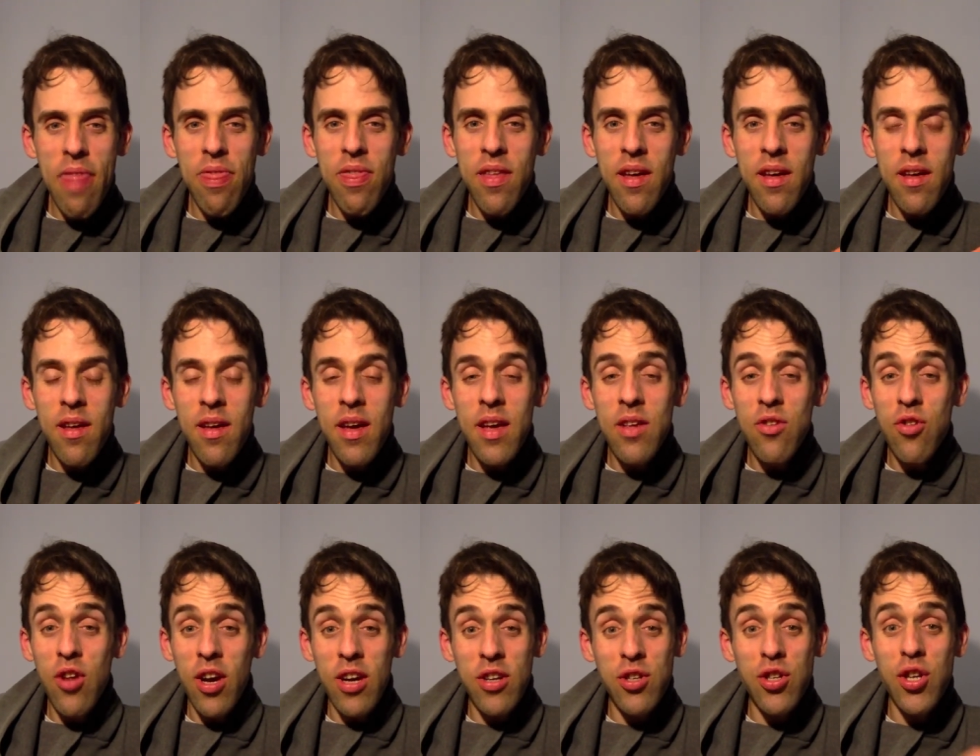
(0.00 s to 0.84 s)
the
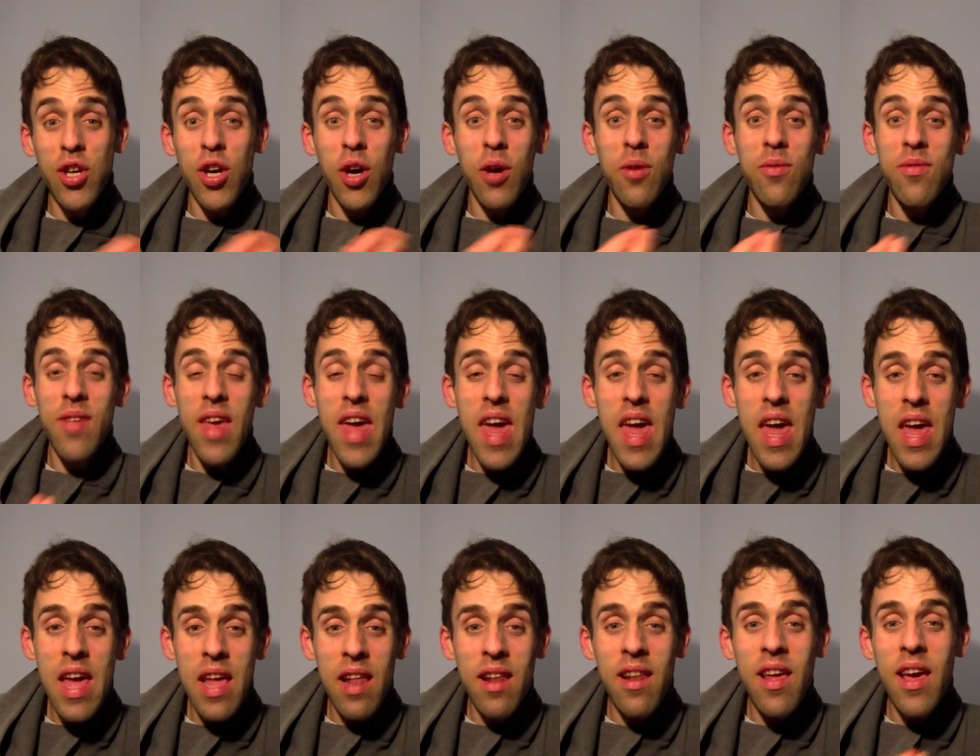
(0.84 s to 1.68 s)
injection goes
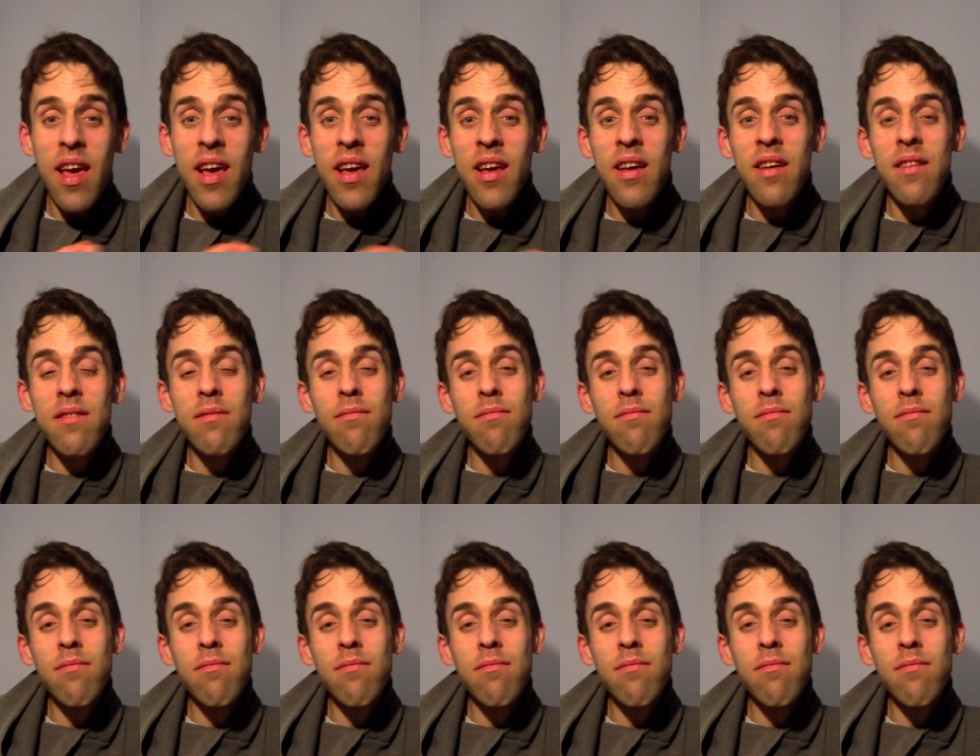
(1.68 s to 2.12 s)
in, it